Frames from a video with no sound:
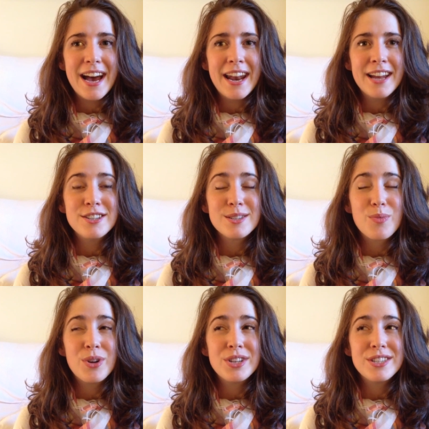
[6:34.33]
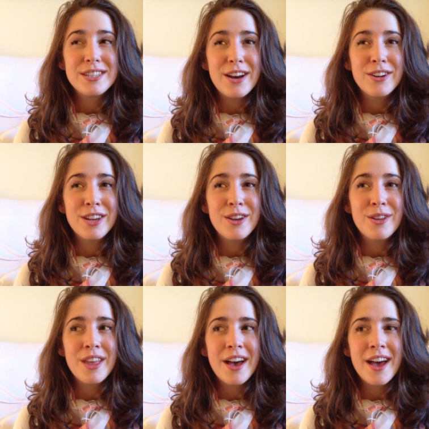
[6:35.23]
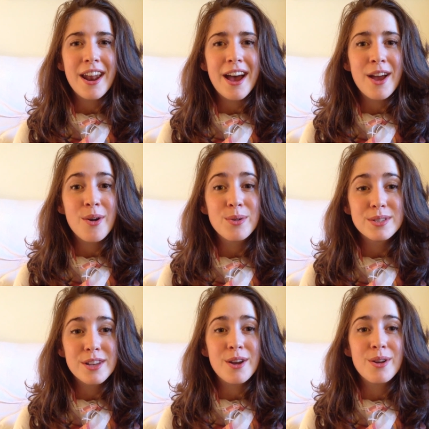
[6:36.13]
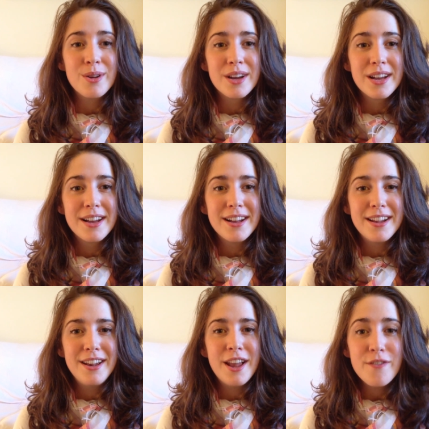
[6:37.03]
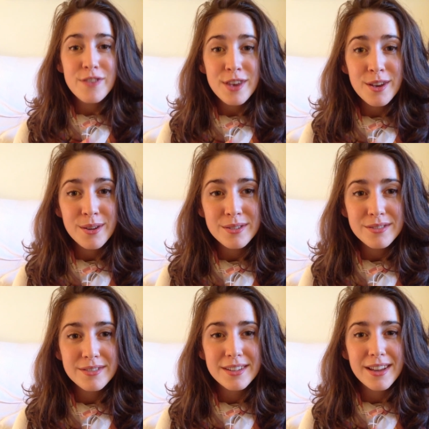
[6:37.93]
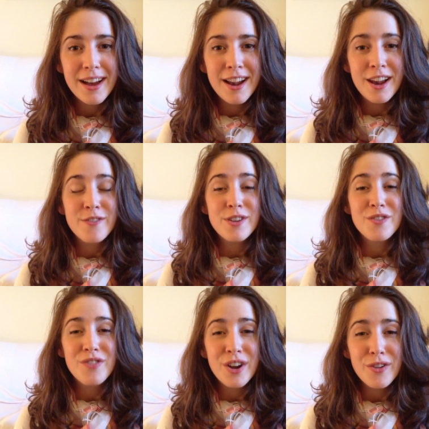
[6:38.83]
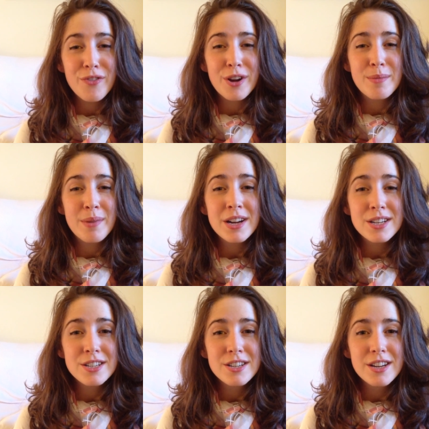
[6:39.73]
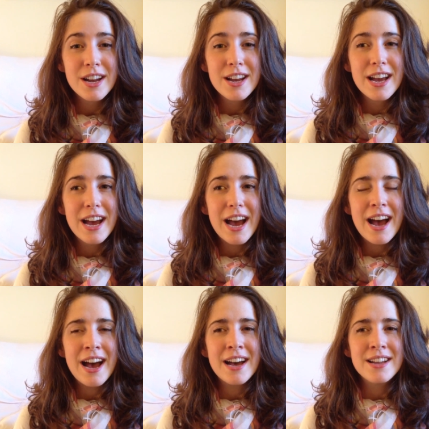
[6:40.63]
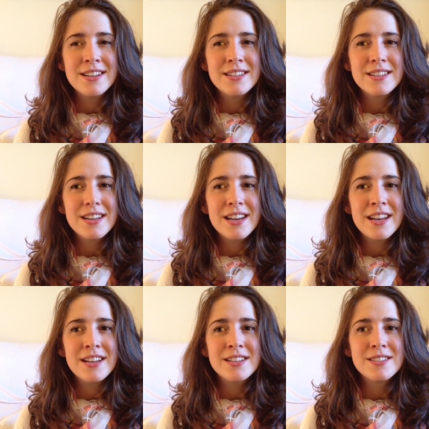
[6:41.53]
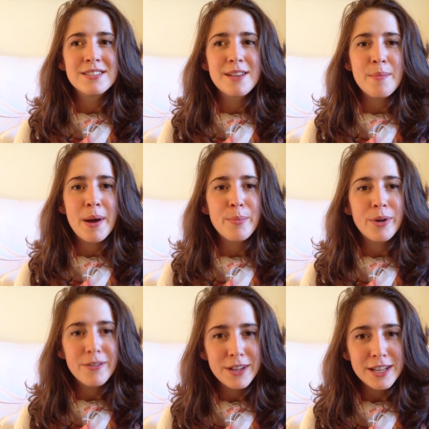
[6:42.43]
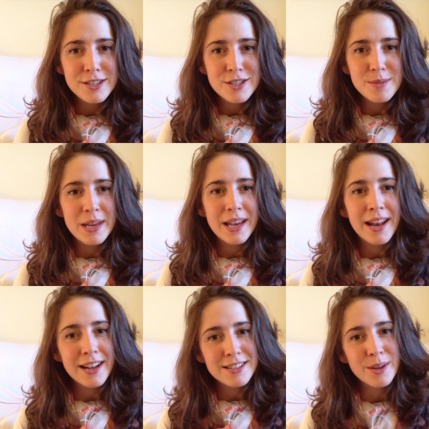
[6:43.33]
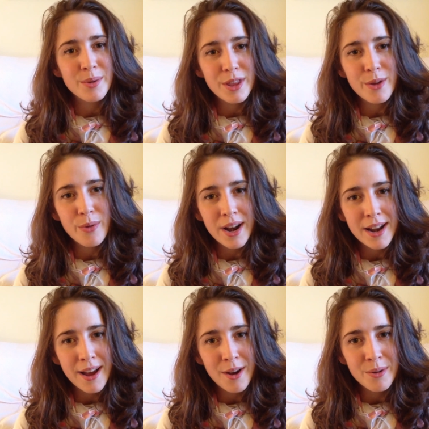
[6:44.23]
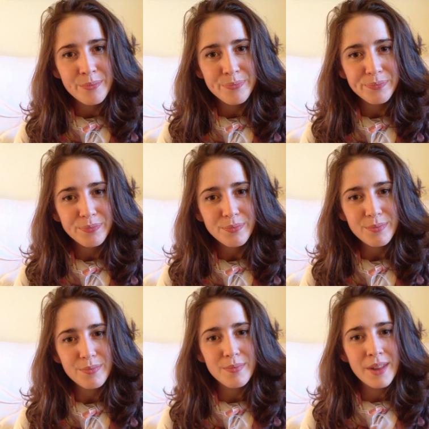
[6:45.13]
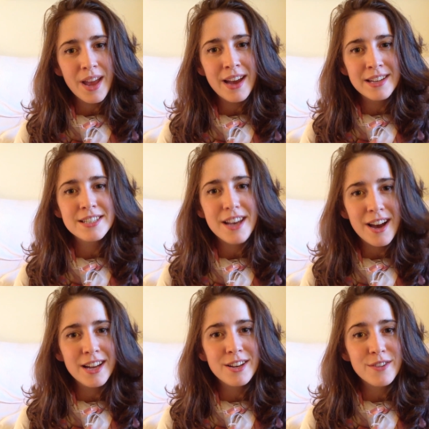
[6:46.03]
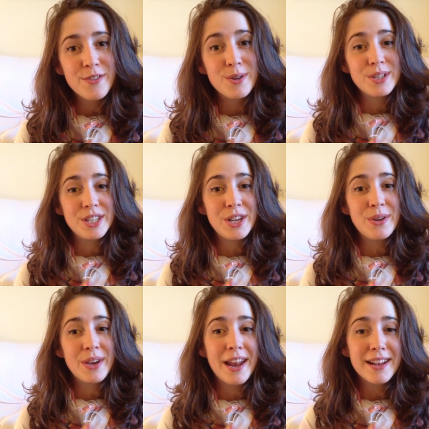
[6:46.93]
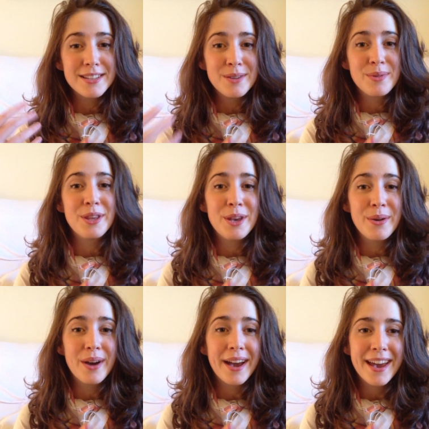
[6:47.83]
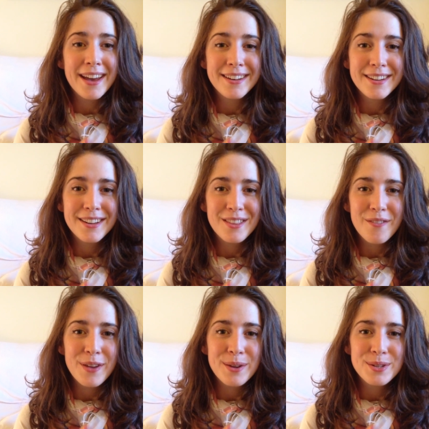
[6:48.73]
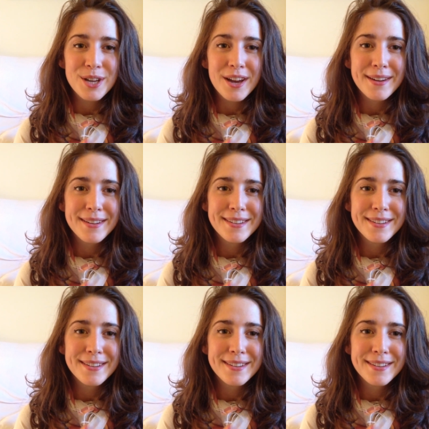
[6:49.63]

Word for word: And I just want to tell you that I also love you. I love you very, very much and it is my privilege to be connecting with you right now. And I look forward to connecting with you again in the future.